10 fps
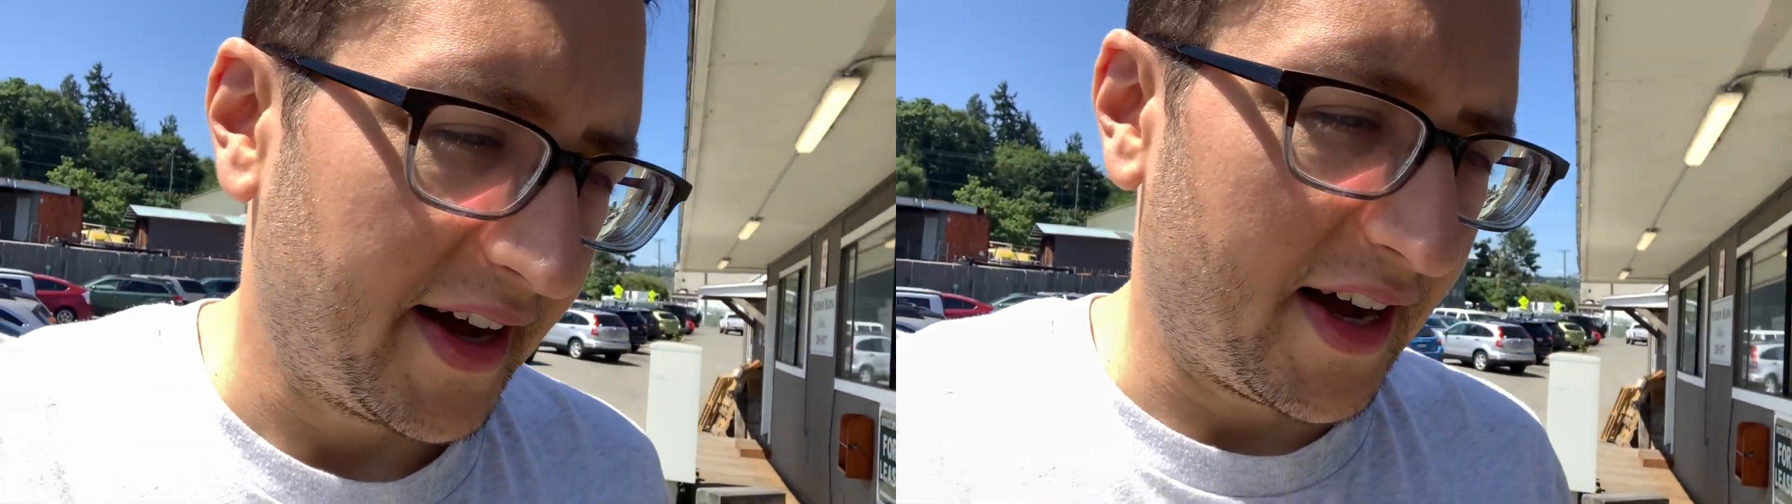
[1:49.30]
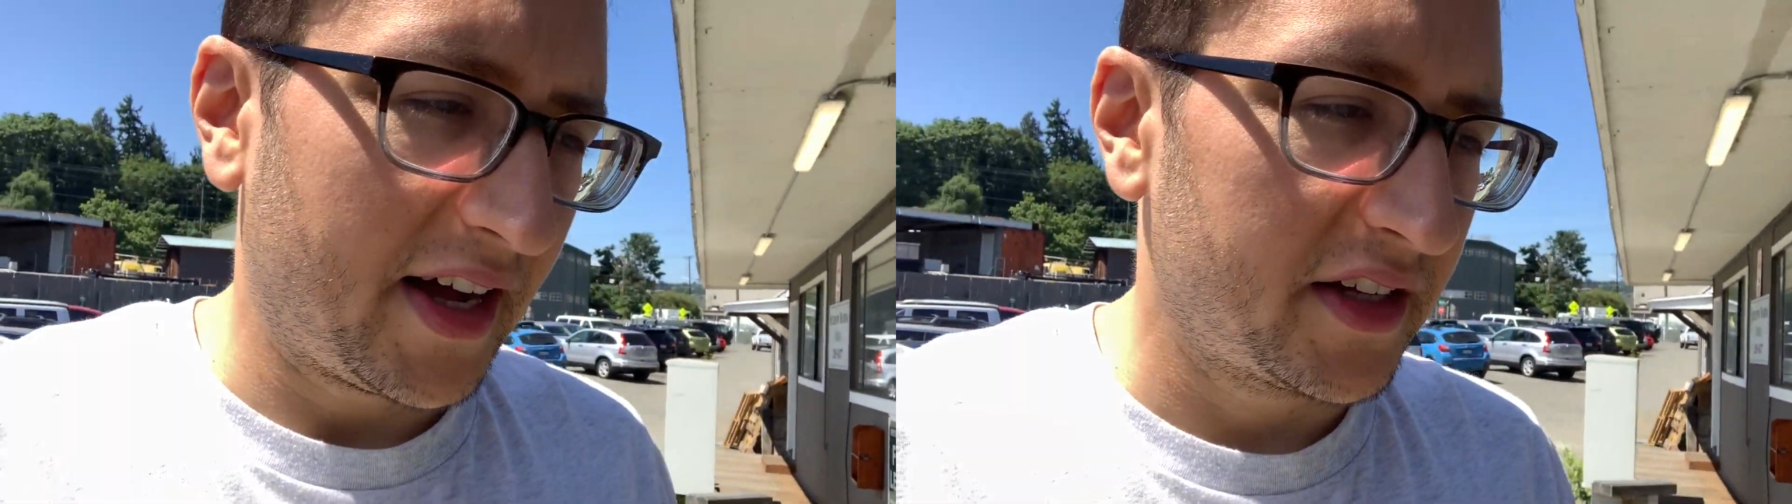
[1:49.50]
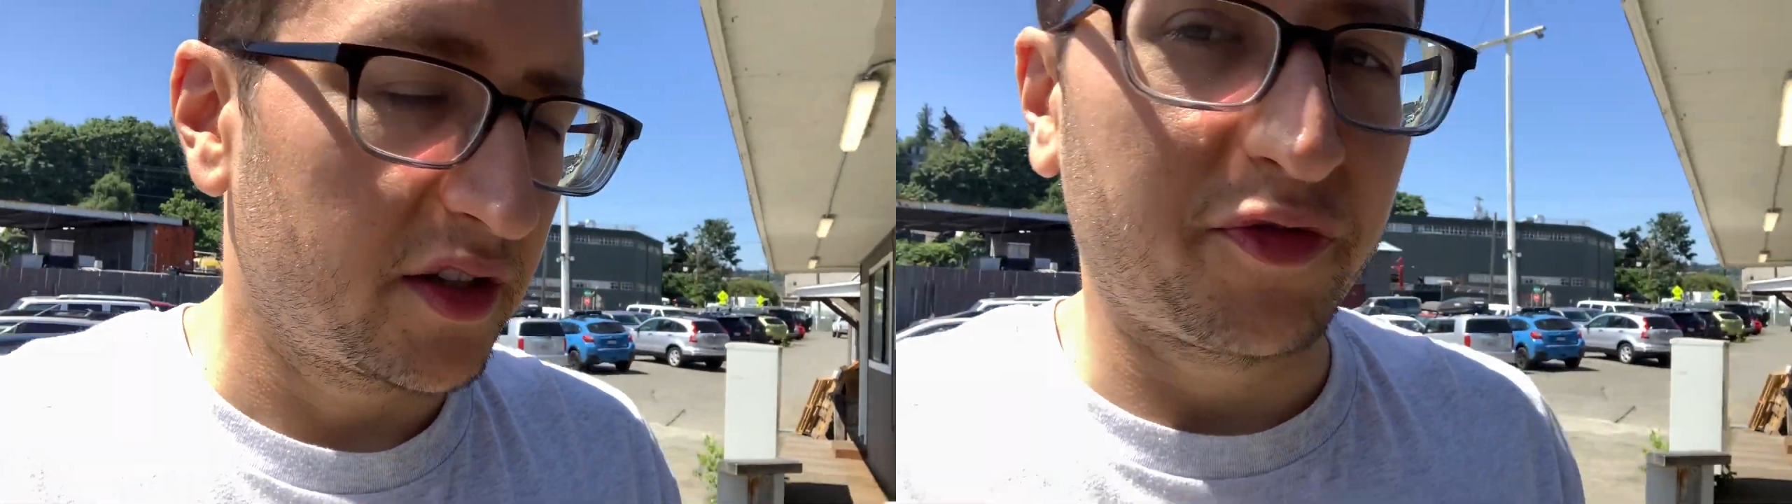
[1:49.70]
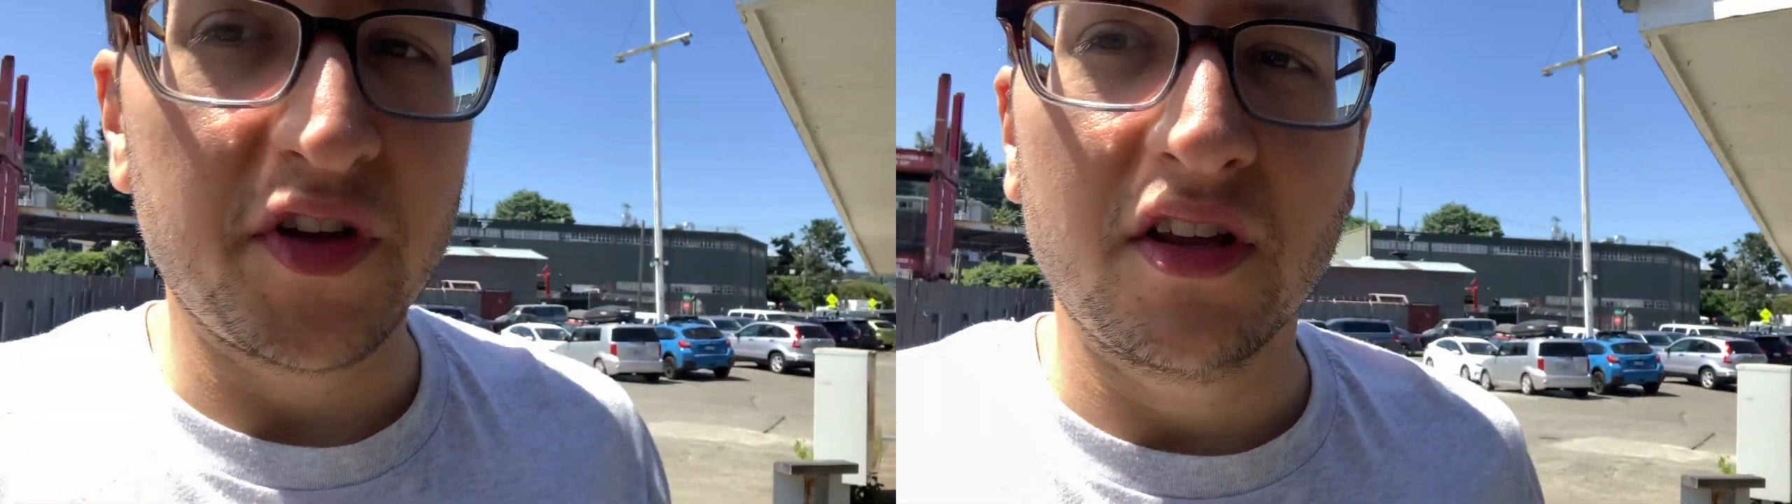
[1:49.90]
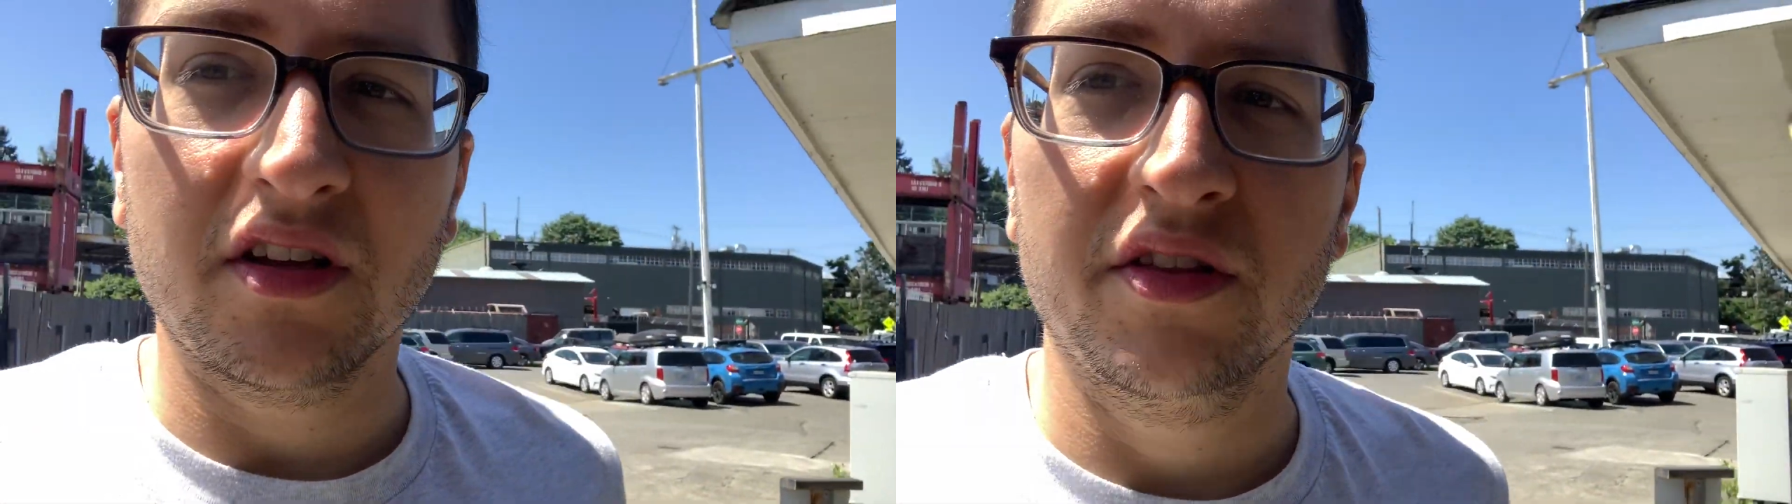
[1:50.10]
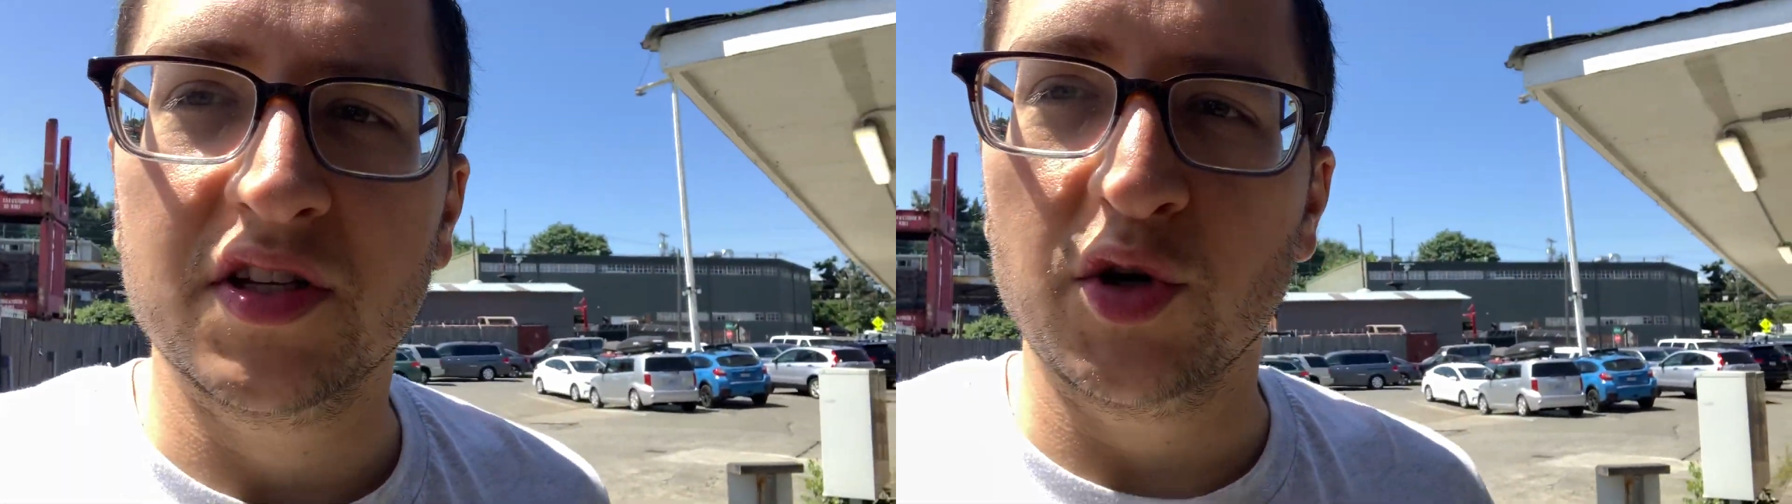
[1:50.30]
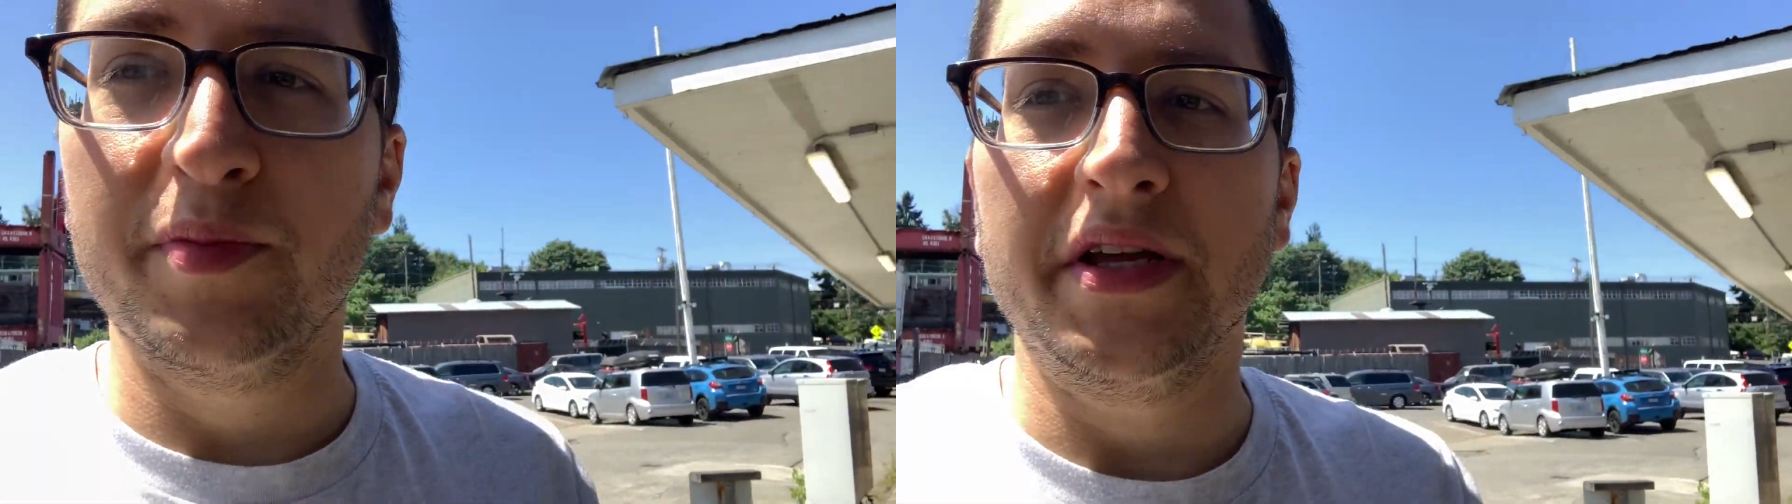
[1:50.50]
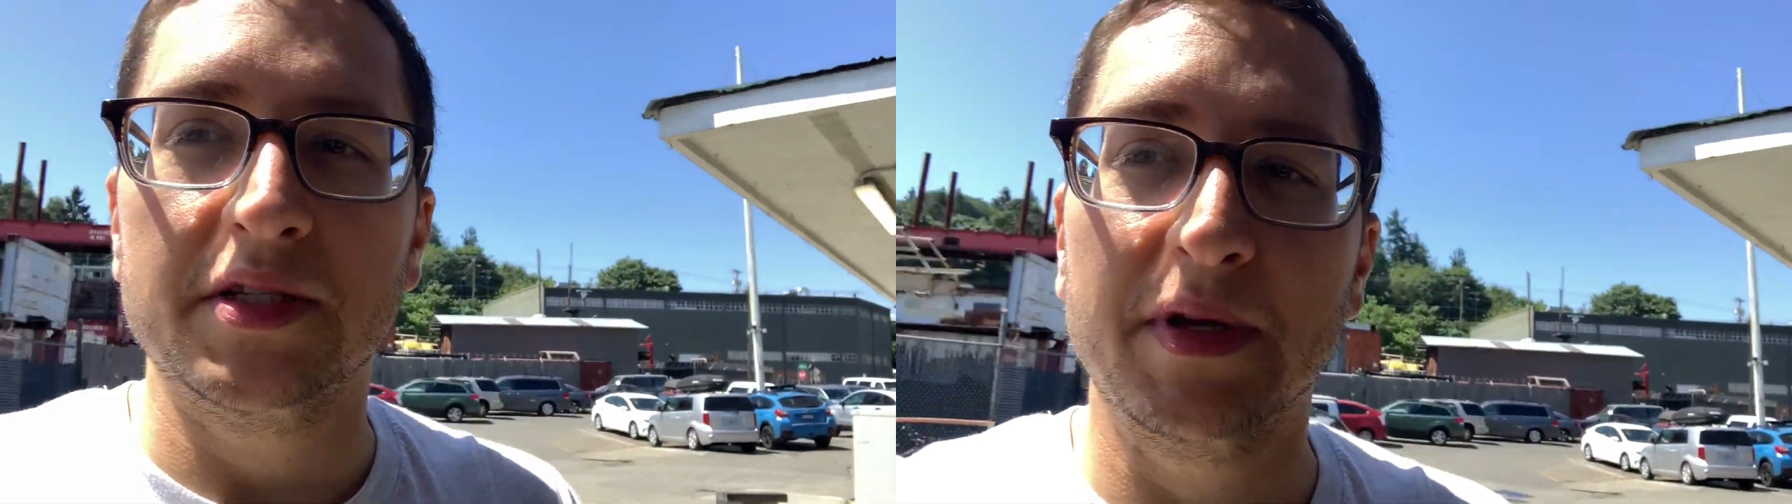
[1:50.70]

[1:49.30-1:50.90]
uh, defeat the Serbians?